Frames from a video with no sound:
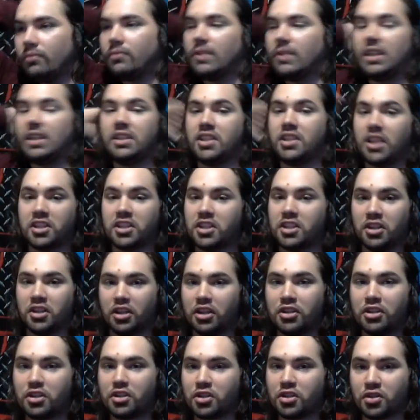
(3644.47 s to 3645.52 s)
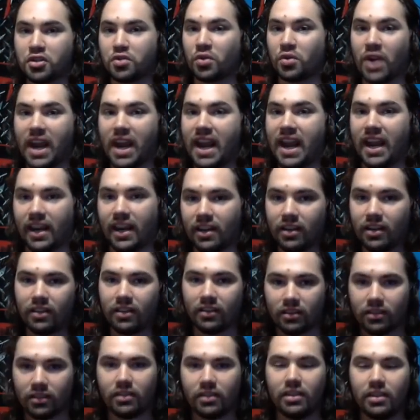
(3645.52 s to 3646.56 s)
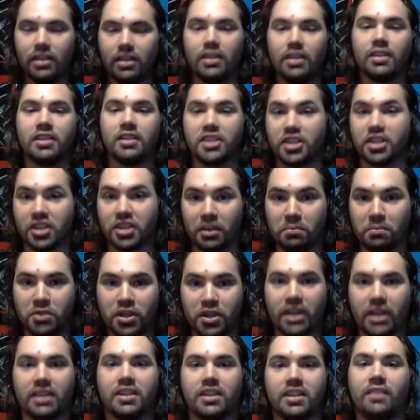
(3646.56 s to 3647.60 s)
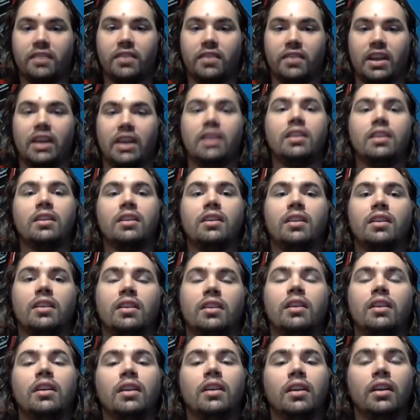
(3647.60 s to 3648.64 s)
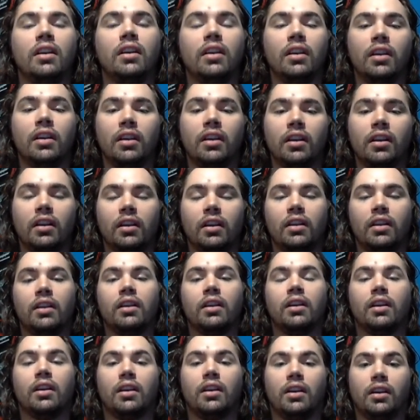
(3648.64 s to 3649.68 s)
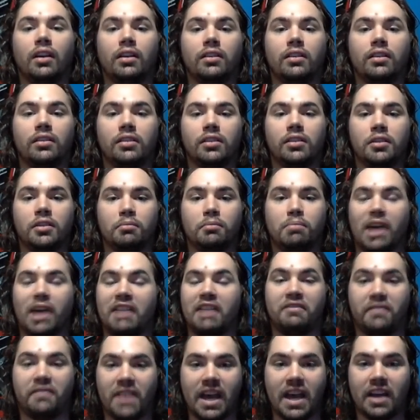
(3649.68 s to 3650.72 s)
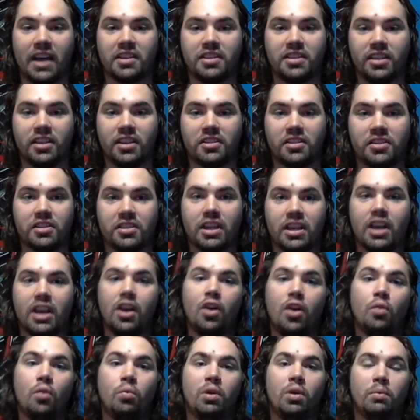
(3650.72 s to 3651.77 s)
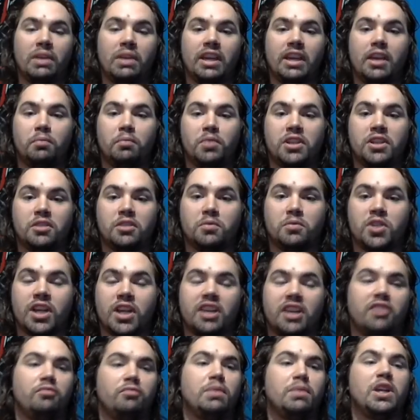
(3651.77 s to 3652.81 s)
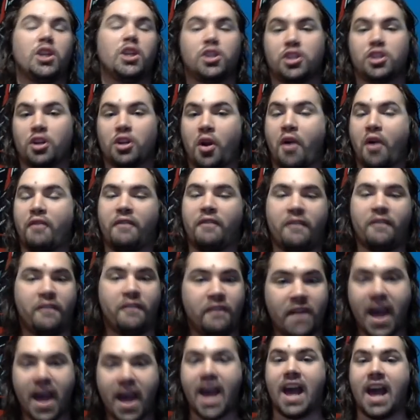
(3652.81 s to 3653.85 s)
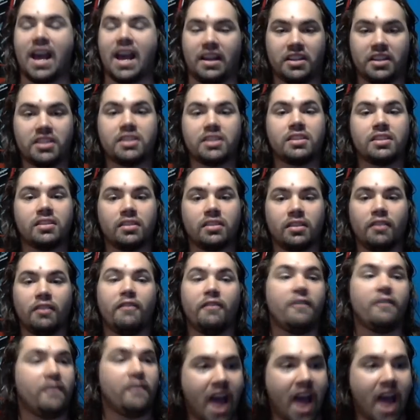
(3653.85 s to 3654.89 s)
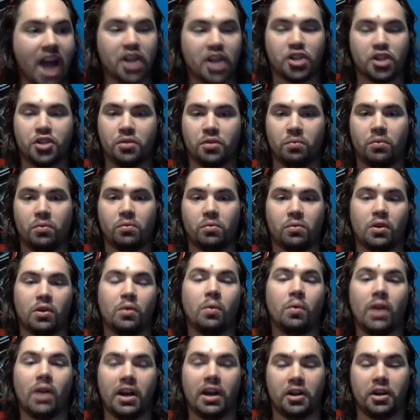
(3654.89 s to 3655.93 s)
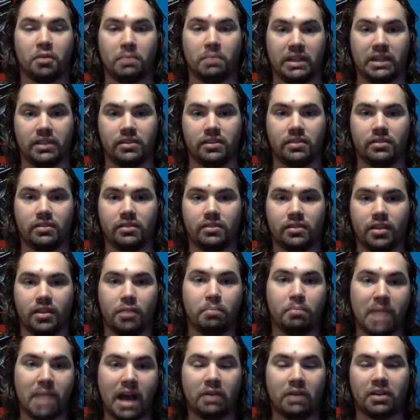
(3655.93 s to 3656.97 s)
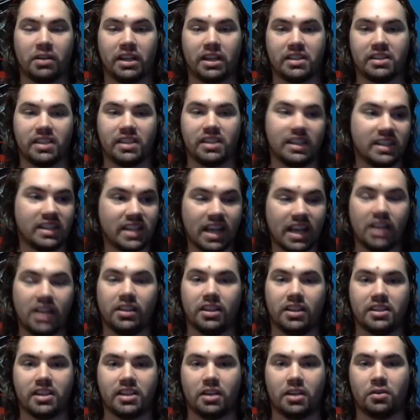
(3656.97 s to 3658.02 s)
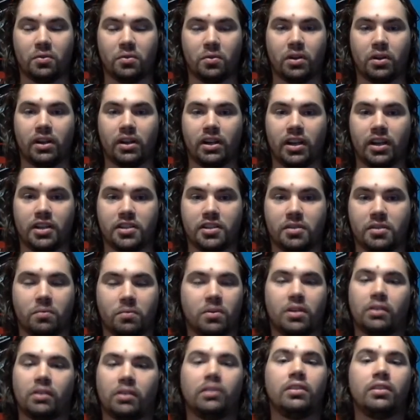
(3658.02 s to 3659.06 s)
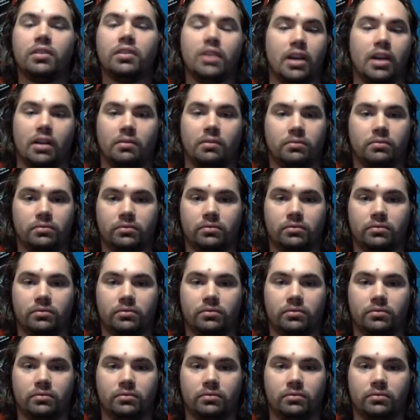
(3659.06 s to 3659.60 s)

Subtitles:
He doesn't constrain subjectivity by facts. He doesn't say, oh, well, we can't be subjective because there are facts, factual requirements about us that tell us how to organize the world. No.